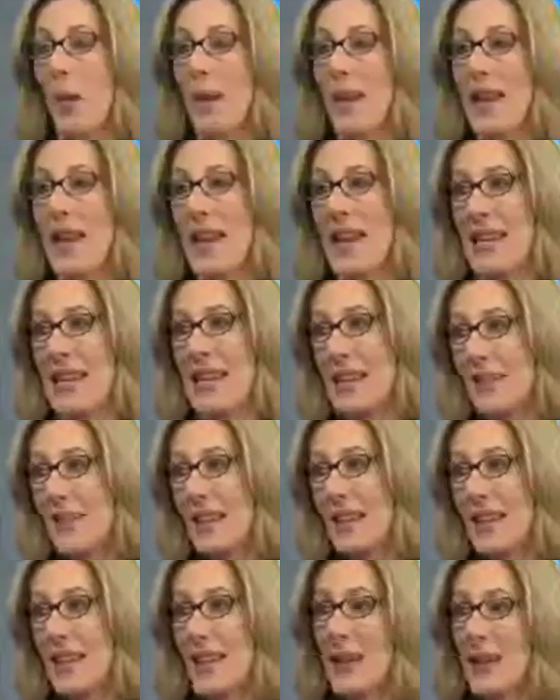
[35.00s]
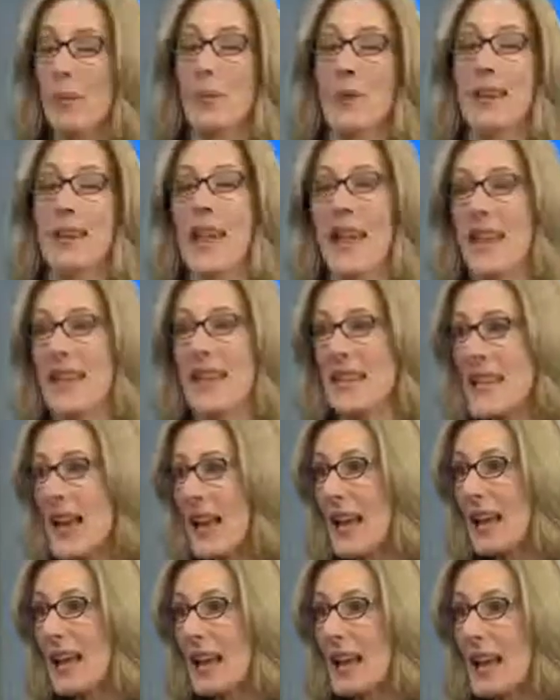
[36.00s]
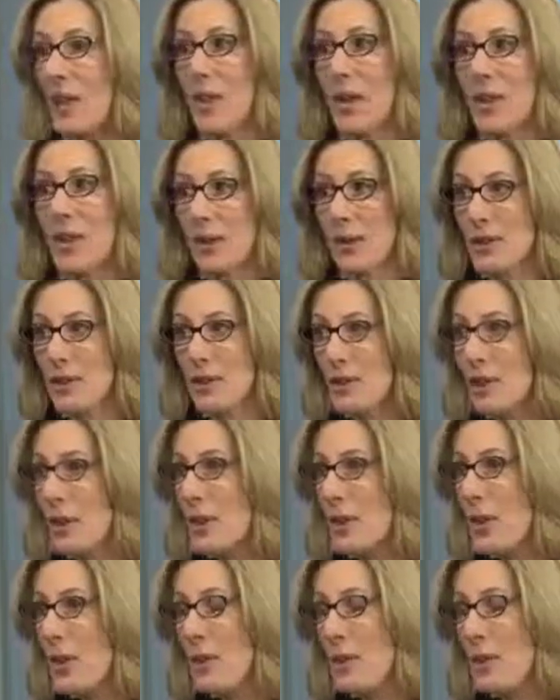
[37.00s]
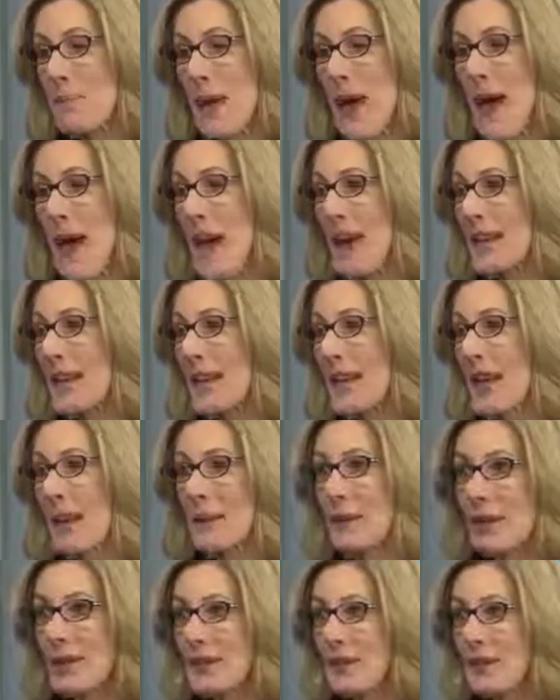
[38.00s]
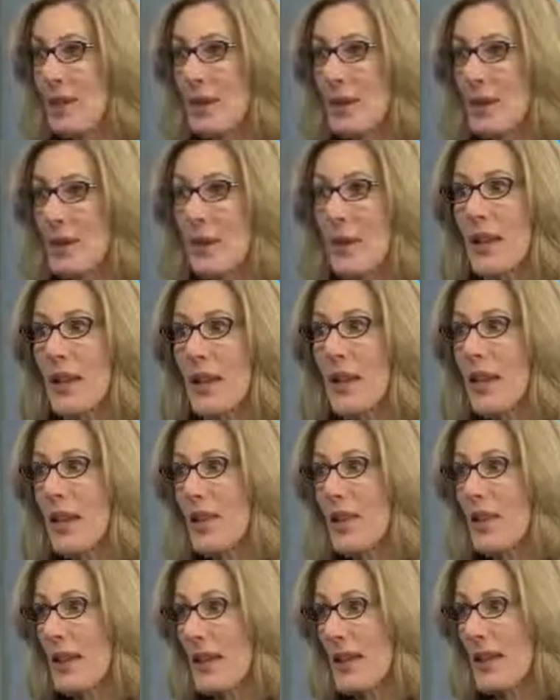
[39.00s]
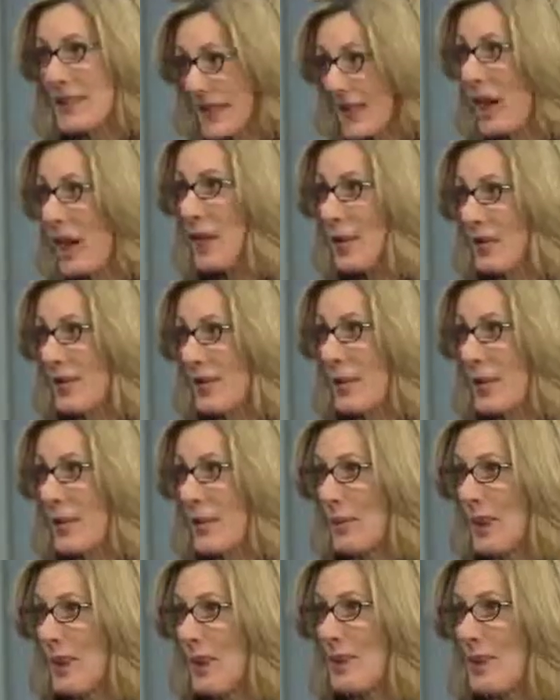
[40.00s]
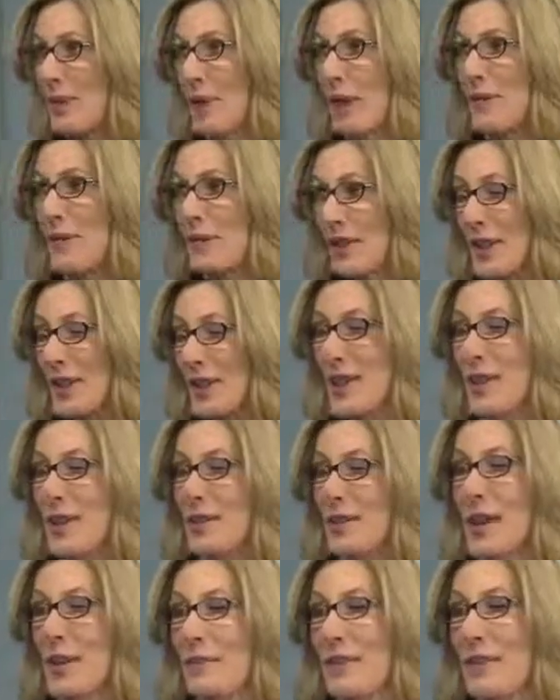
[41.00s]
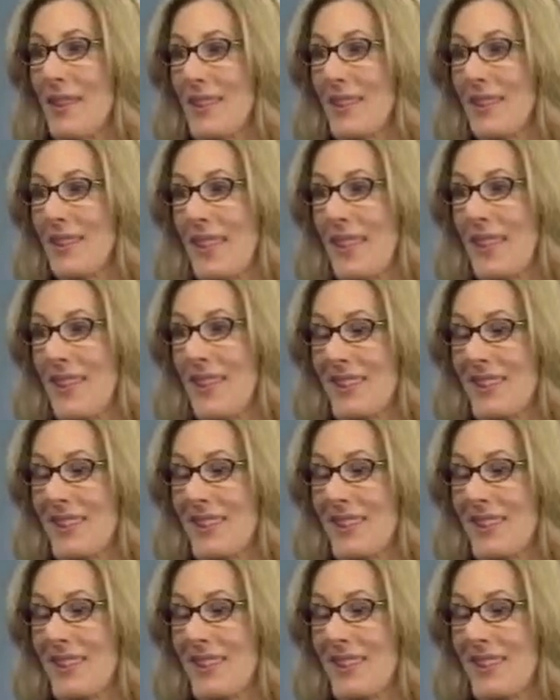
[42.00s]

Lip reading: We hate giving it. We hate getting it, whether it's good or bad. And I got to tell you, it's an art form, and so I'm really excited to talk about this today.